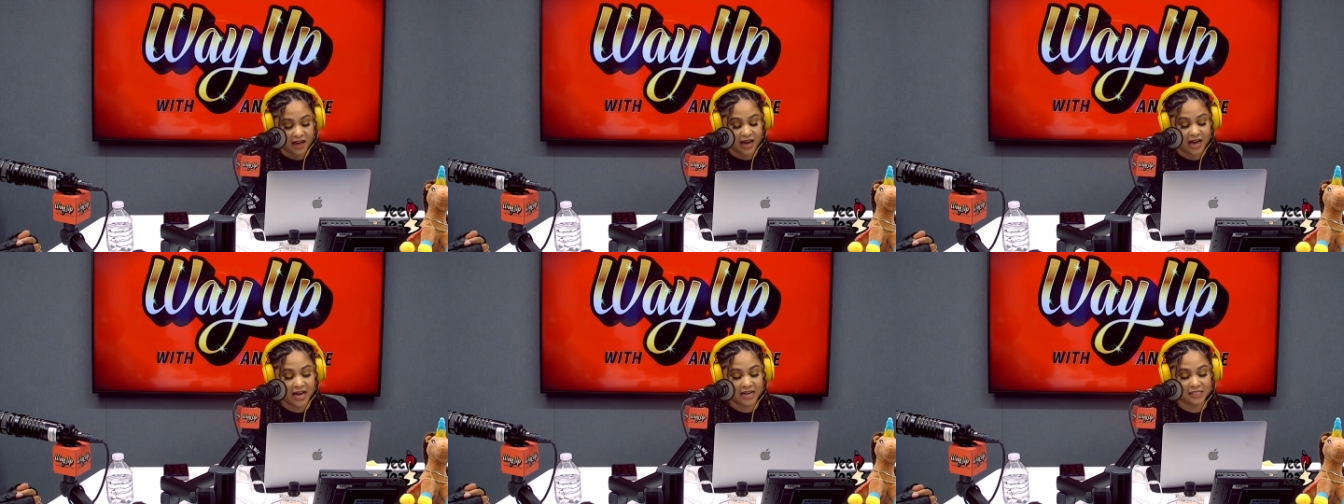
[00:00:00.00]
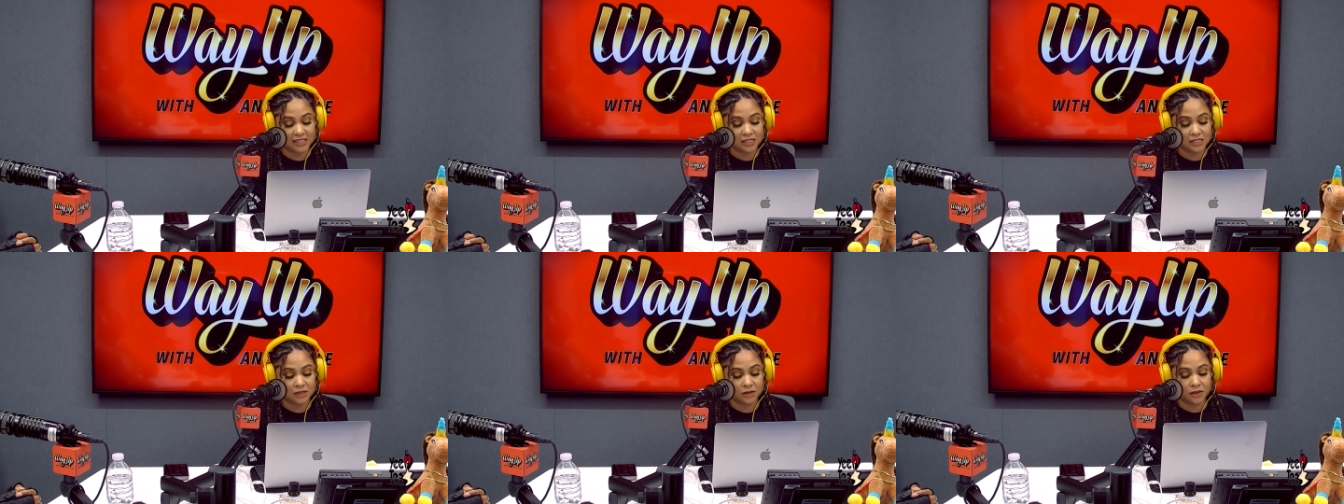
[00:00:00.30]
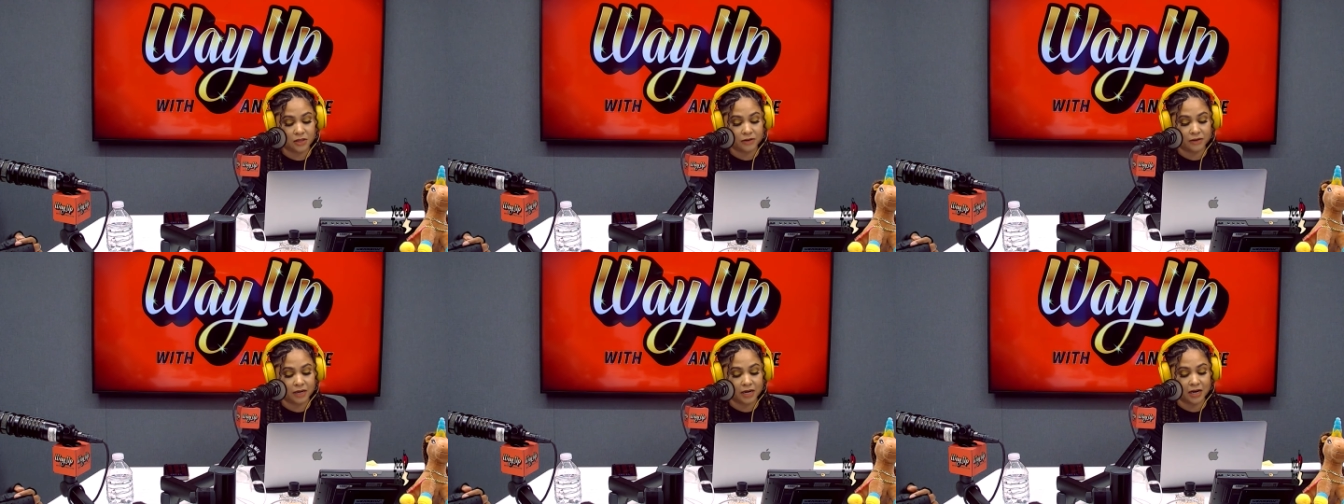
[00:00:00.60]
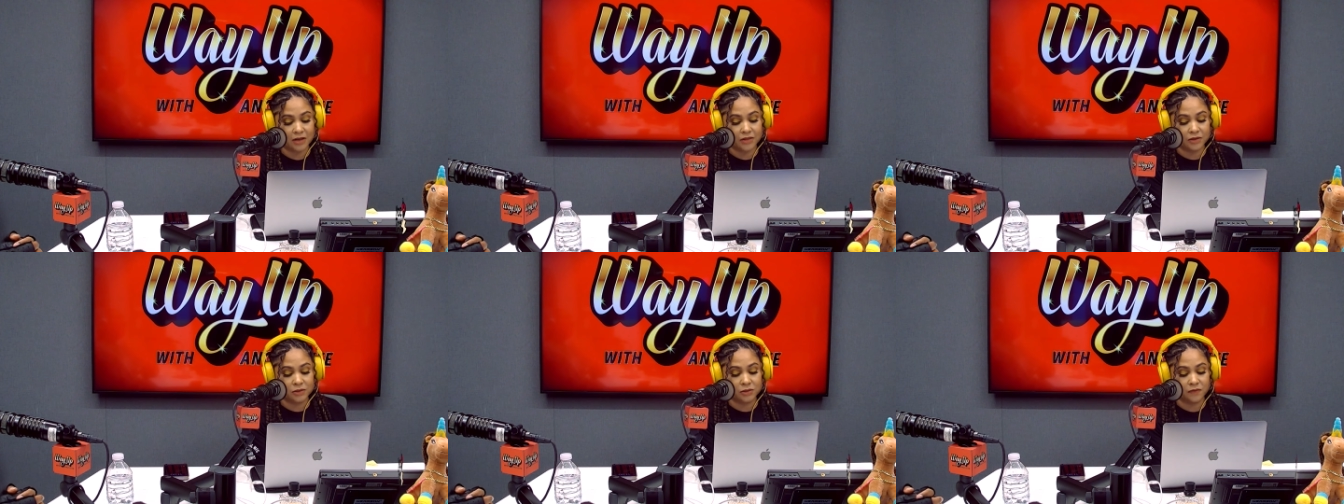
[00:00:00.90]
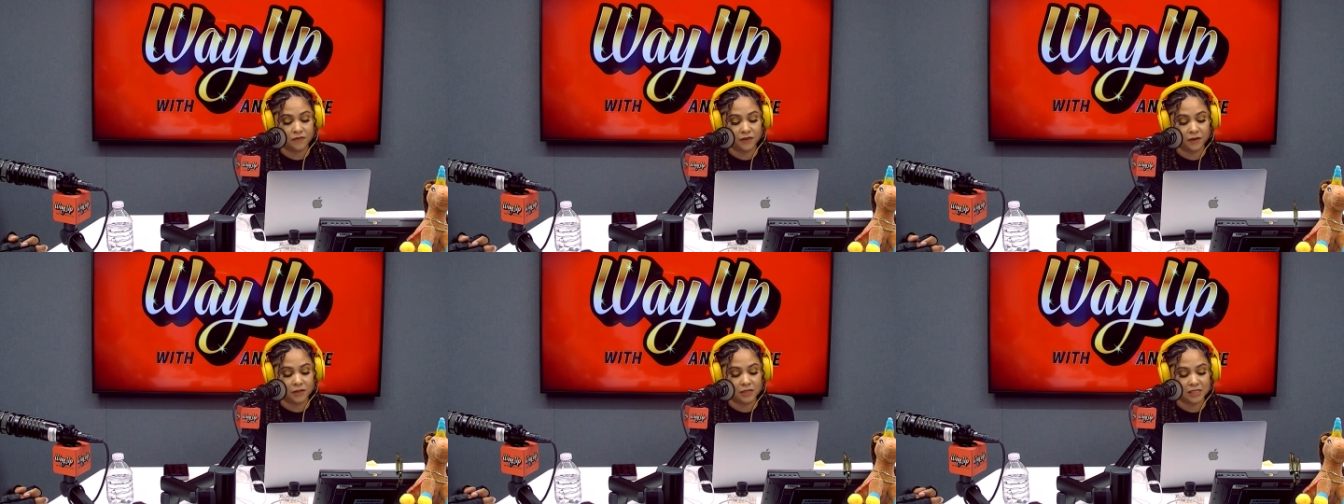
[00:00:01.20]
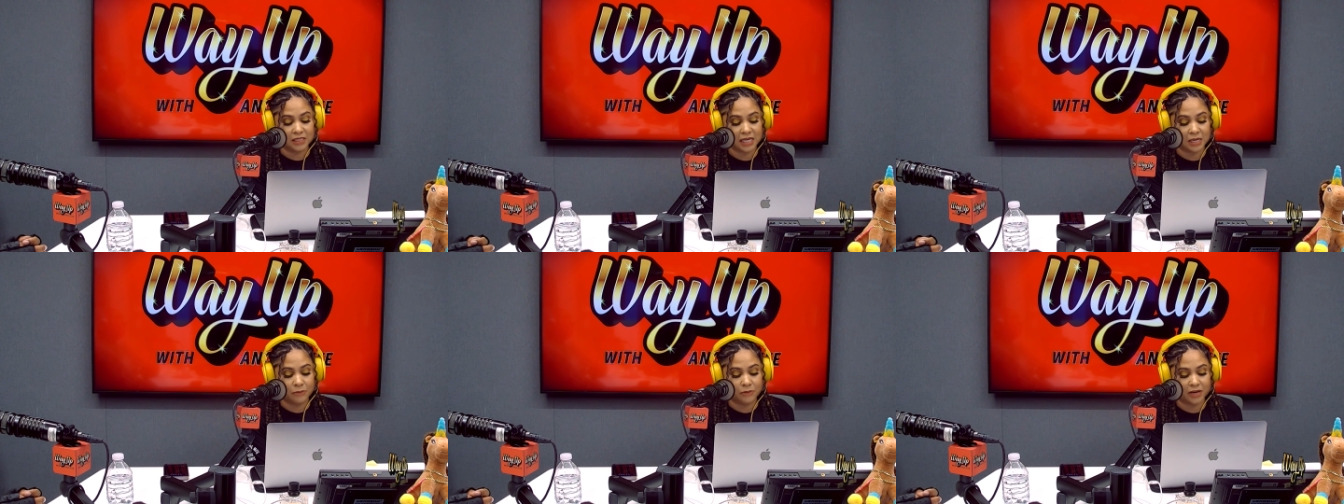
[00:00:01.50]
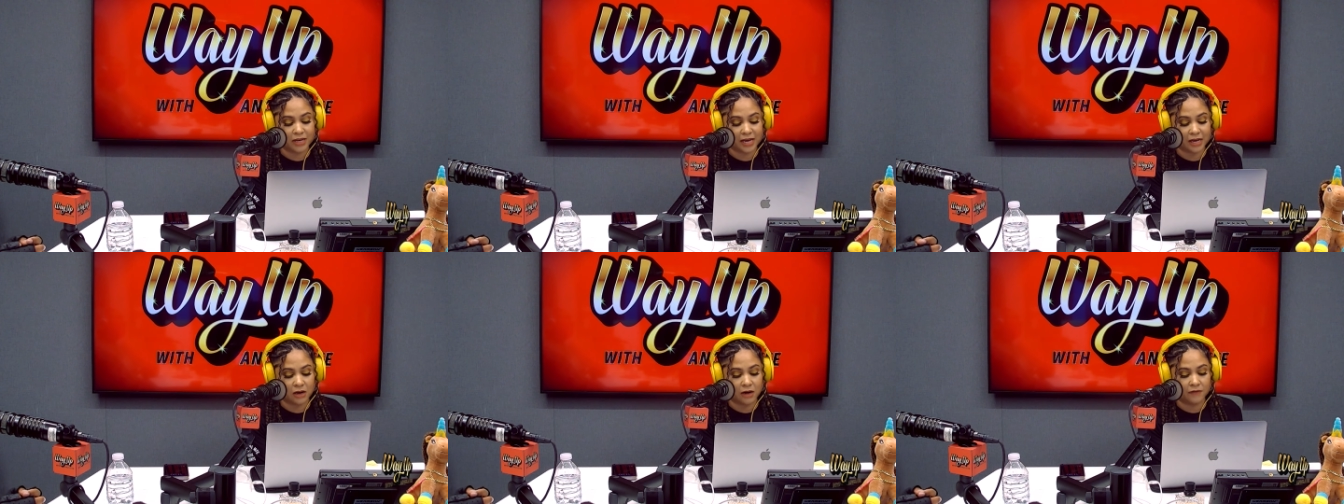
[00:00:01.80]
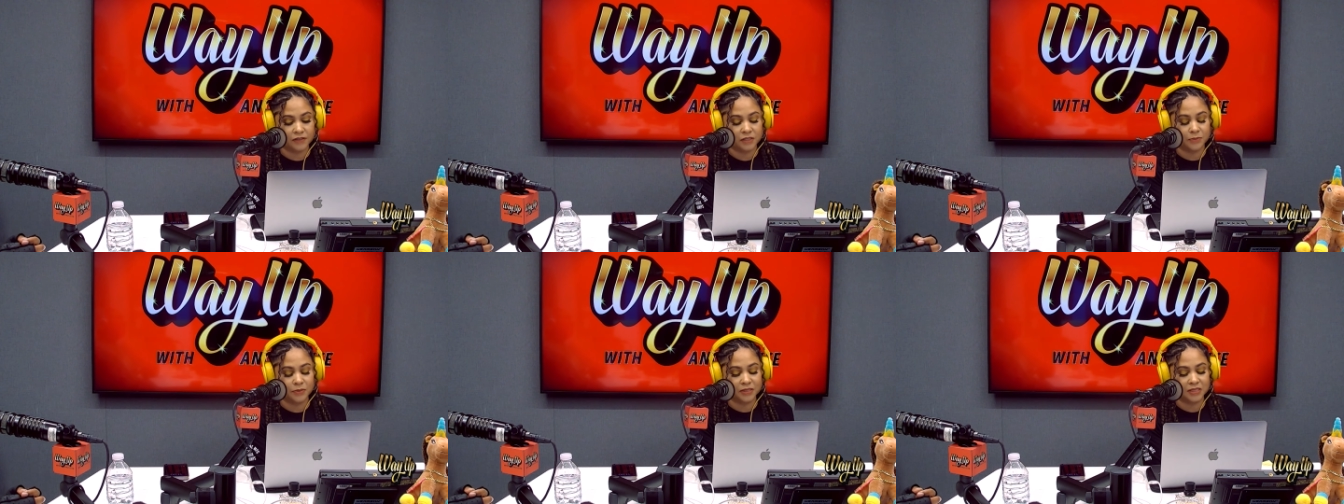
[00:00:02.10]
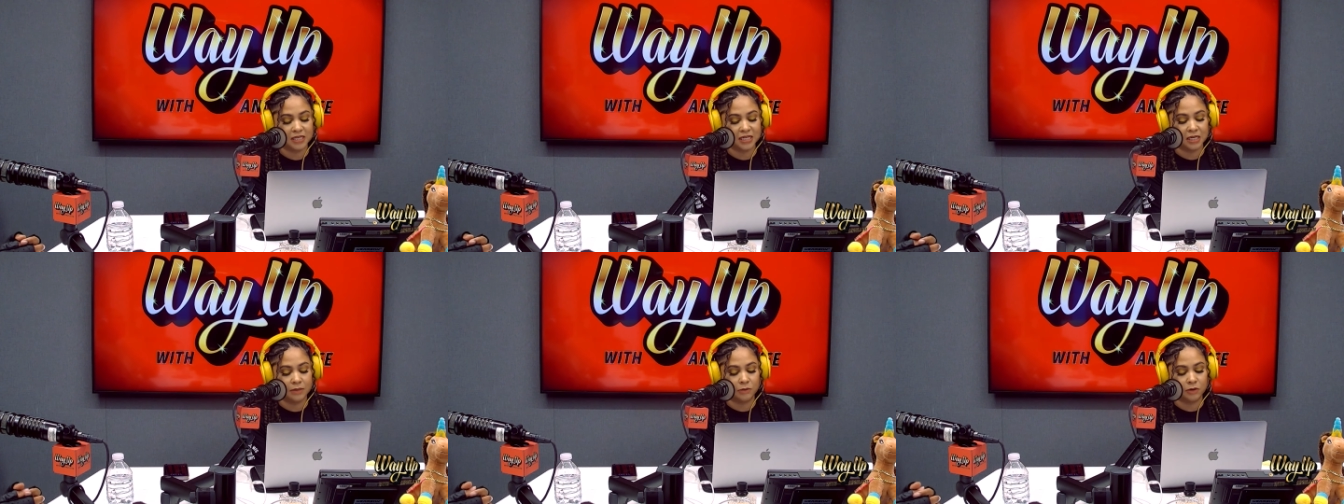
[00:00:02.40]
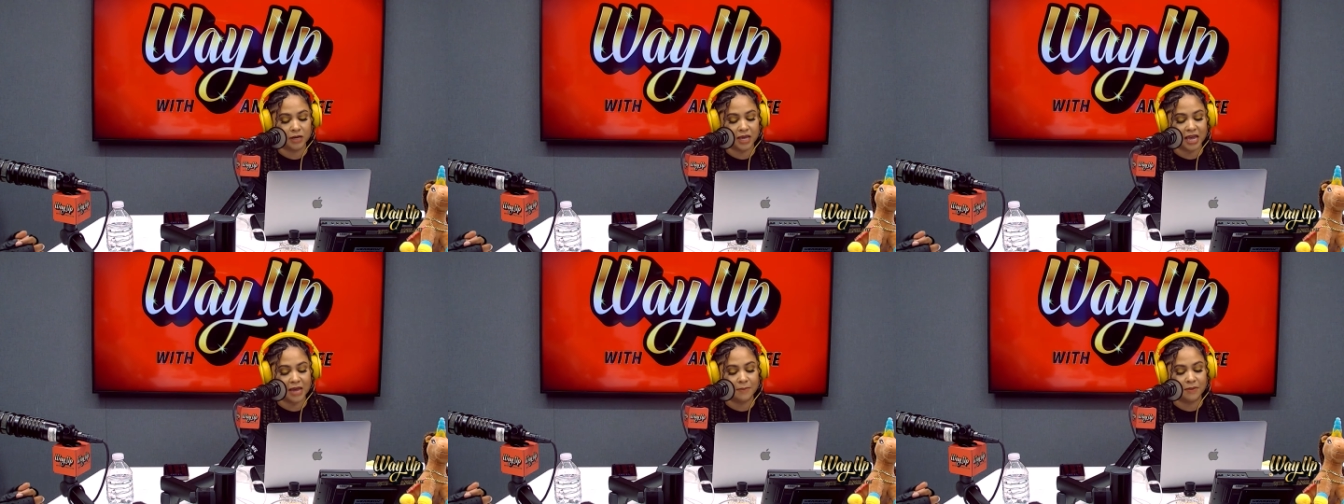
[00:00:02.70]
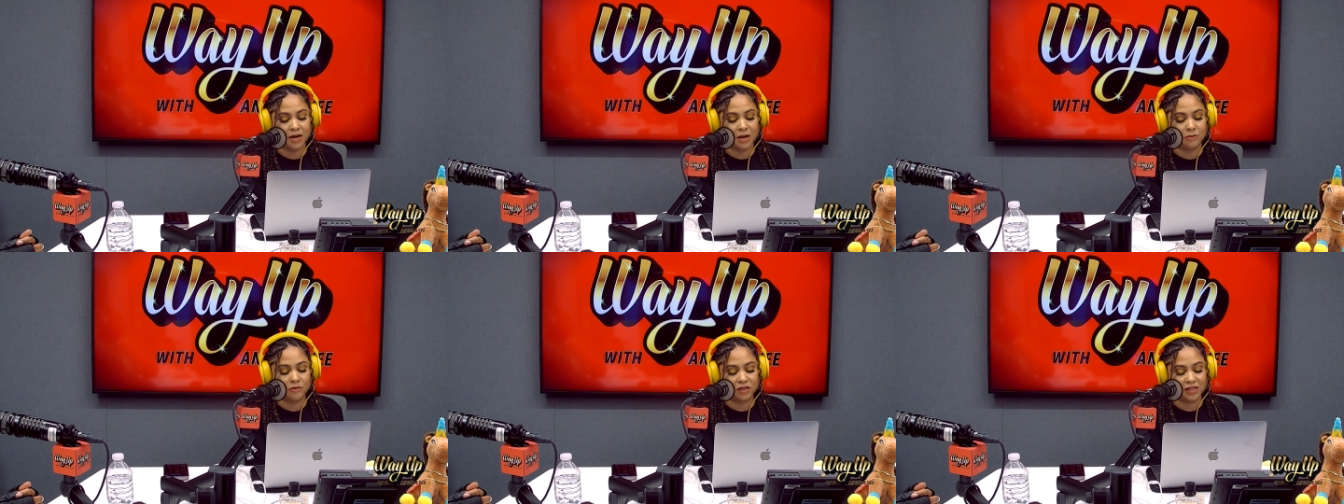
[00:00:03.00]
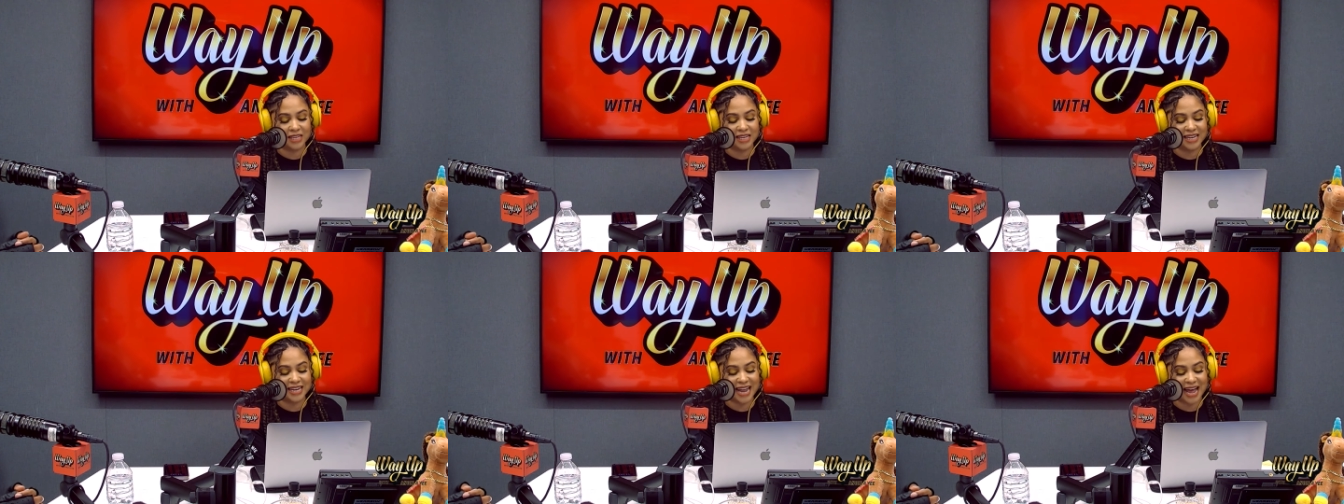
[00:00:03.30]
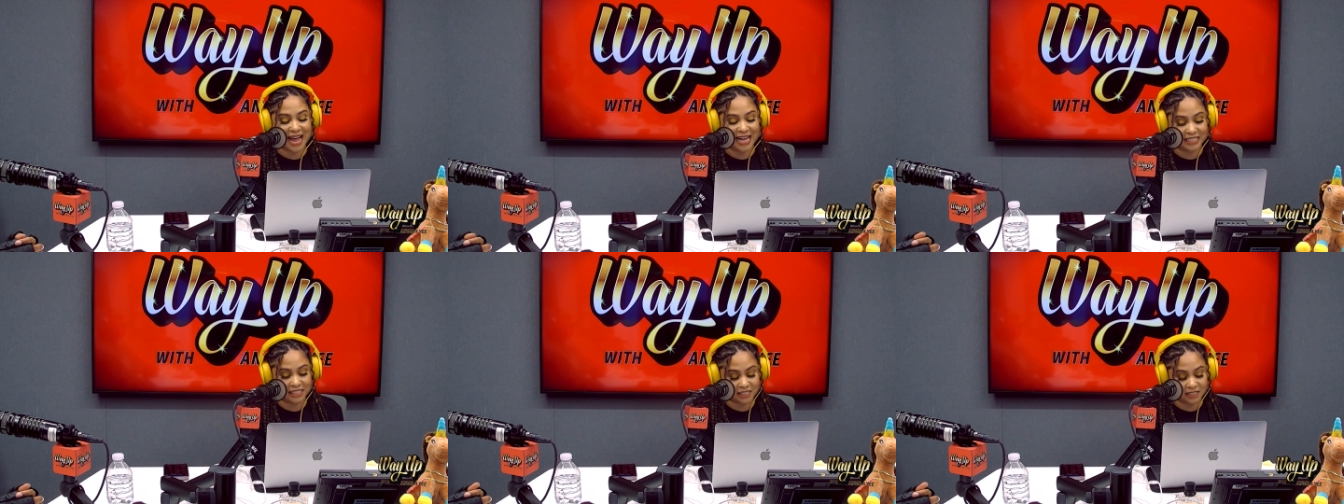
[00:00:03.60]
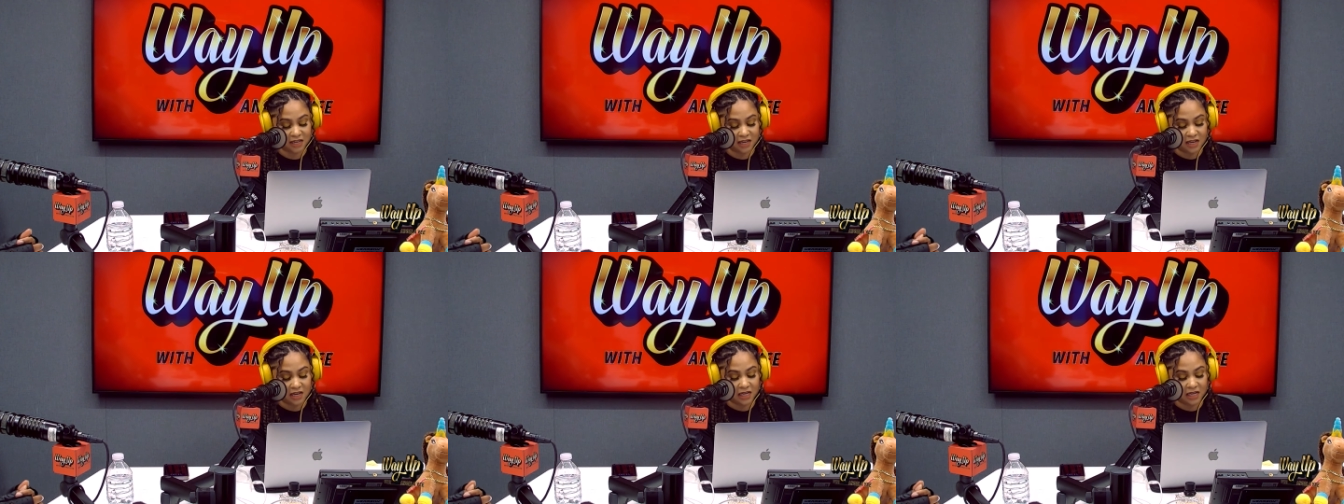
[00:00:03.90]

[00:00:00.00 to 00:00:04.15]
I just know there are others who feel the same way. I often pretend I'm okay, but I'm really not.